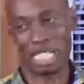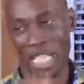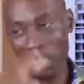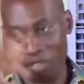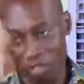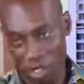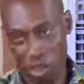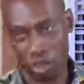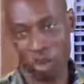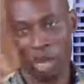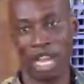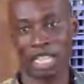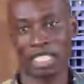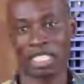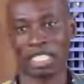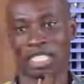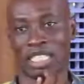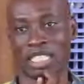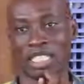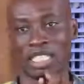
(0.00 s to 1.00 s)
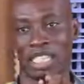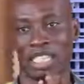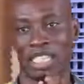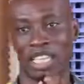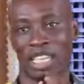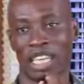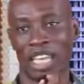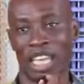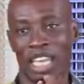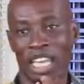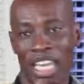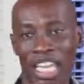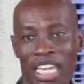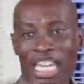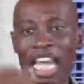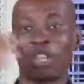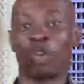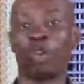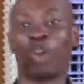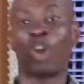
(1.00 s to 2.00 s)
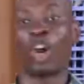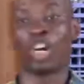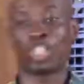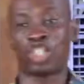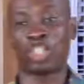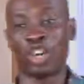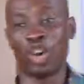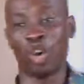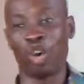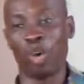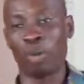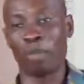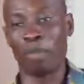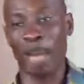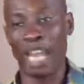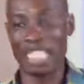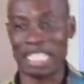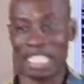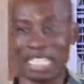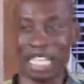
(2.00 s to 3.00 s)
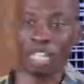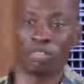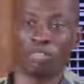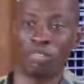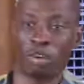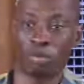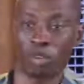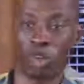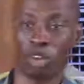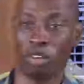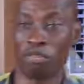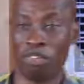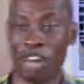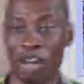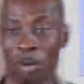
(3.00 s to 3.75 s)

has given to us. Either you got your own mindset from your